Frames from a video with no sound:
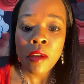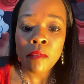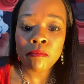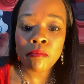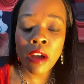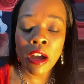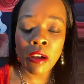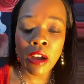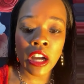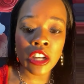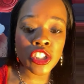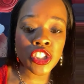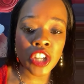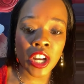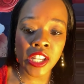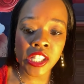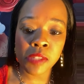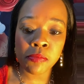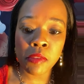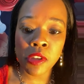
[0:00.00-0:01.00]
uh,
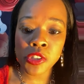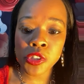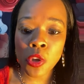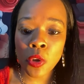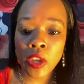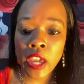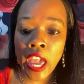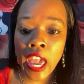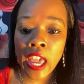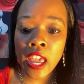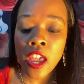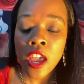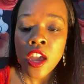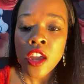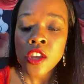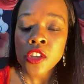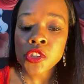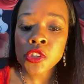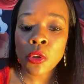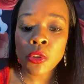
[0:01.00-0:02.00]
adjustments okay
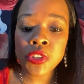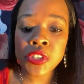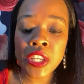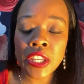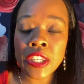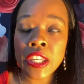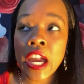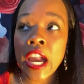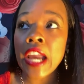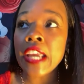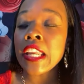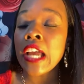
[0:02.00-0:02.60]
so tonight